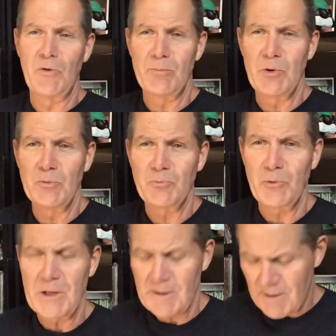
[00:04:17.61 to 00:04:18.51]
They're both
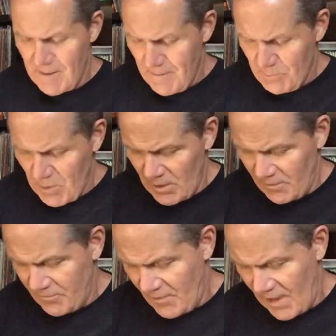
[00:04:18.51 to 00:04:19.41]
pretty uh,
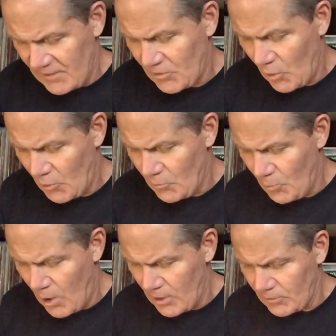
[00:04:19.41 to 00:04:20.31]
fast, hard
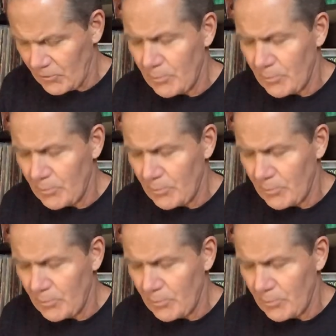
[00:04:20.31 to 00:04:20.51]
rockers,